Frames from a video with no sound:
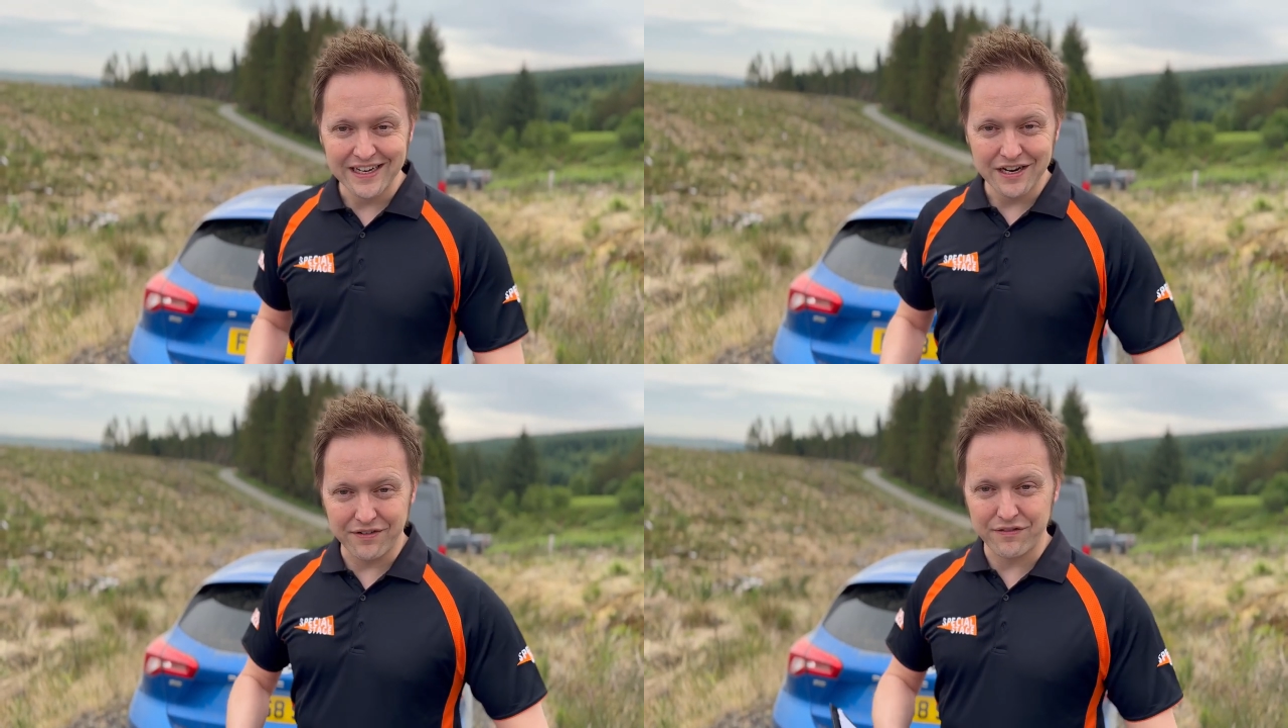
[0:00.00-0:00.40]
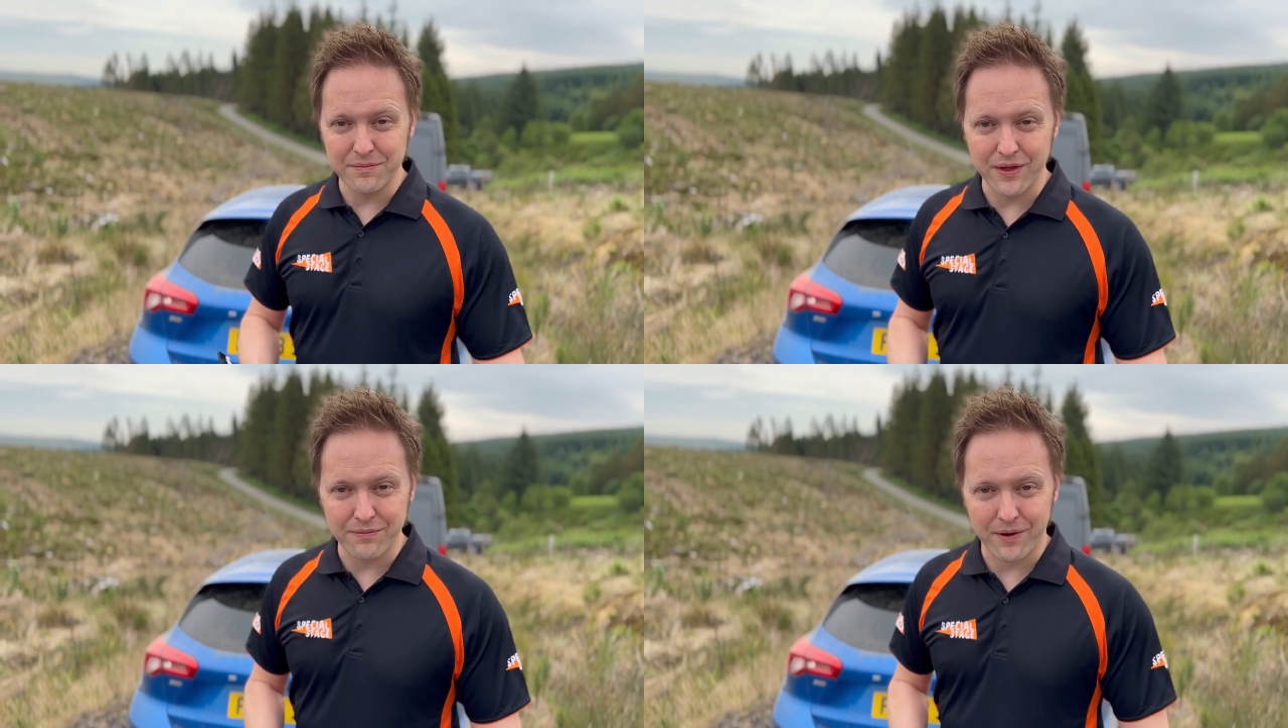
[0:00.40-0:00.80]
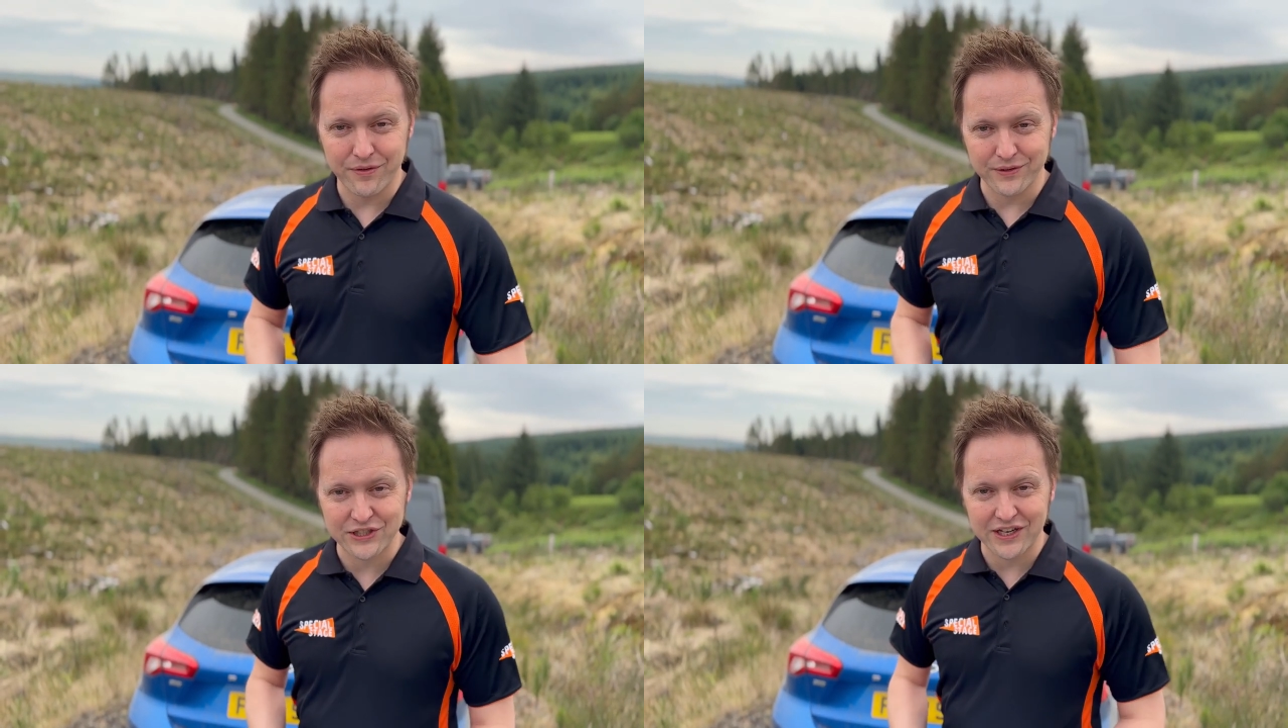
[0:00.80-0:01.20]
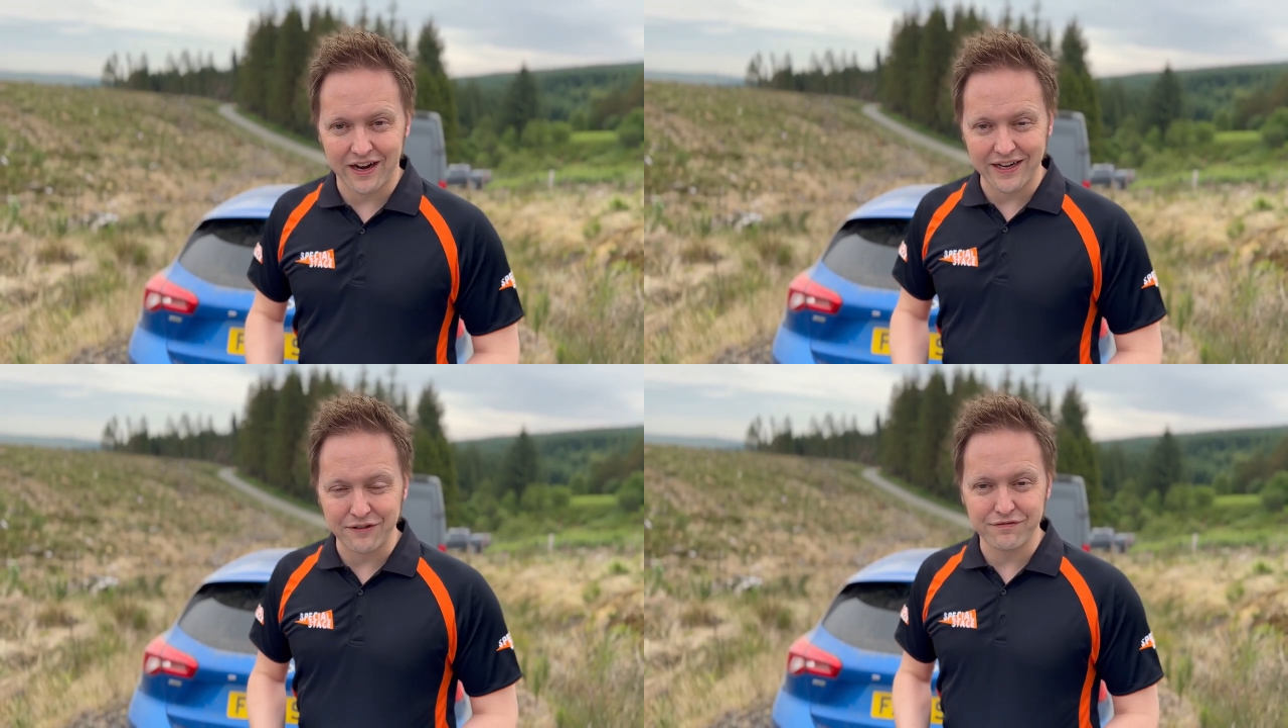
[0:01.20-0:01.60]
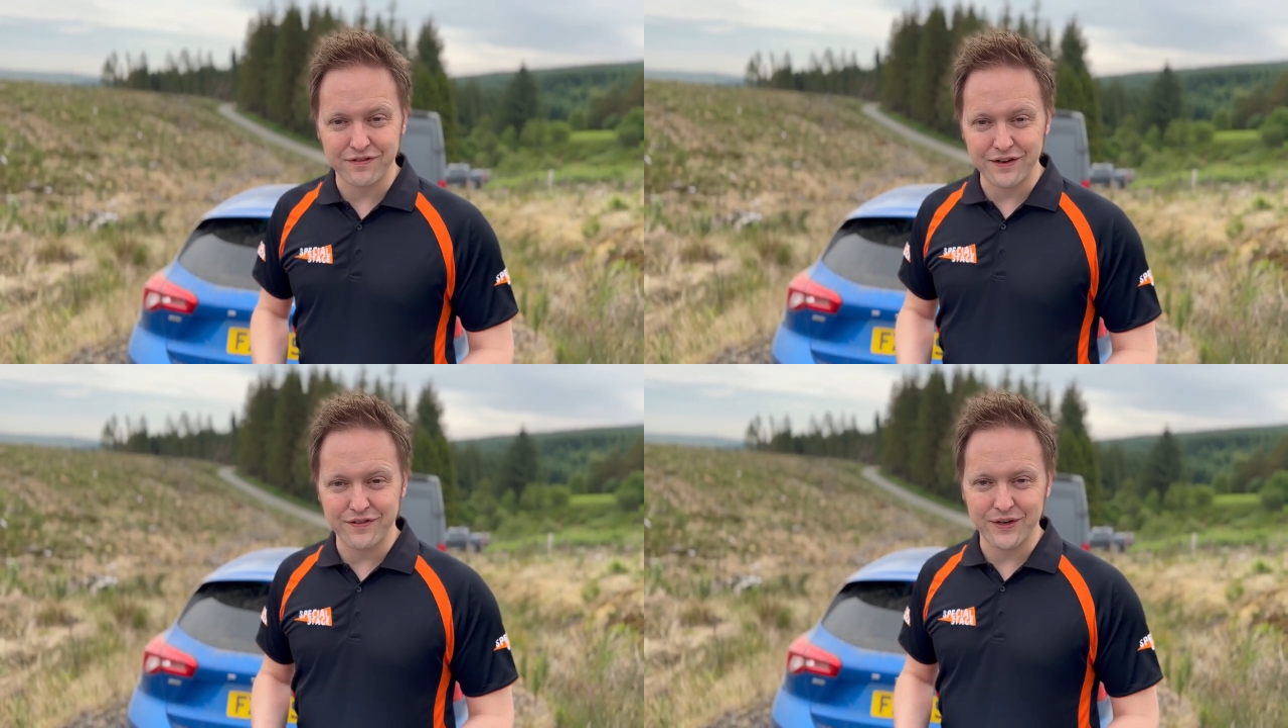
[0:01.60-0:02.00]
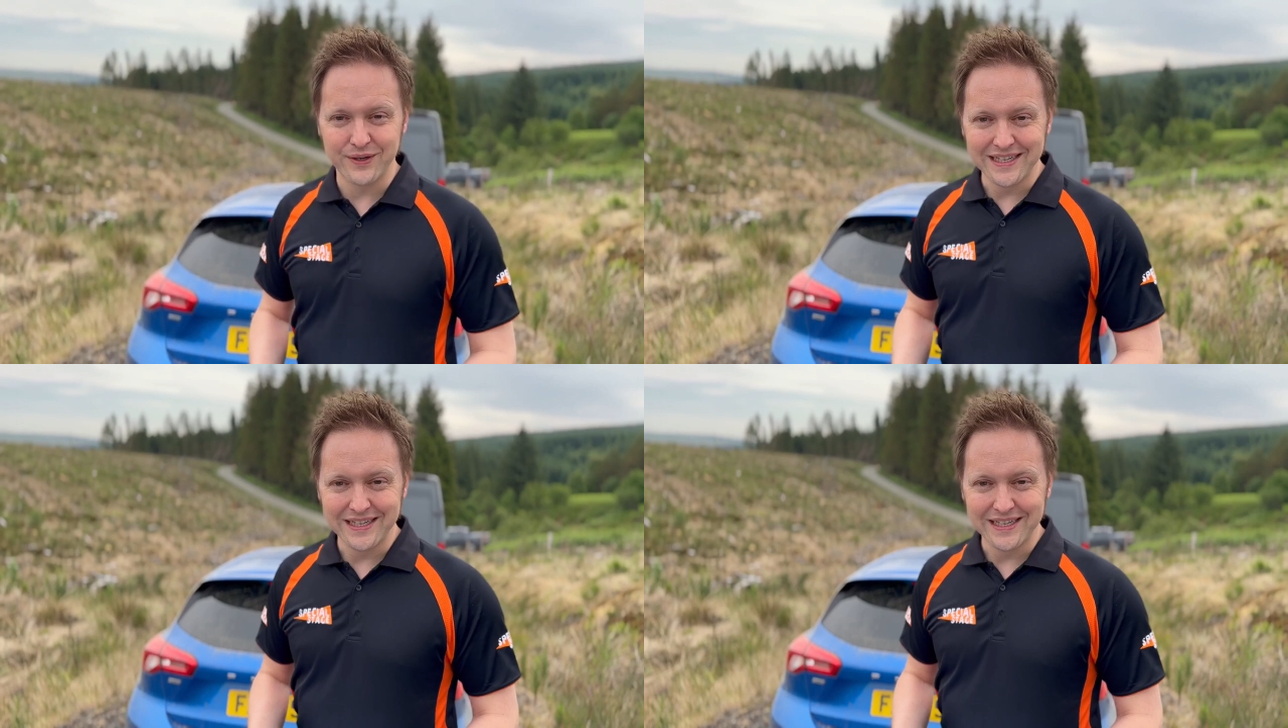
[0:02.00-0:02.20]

of every month, both on Sky and Freeview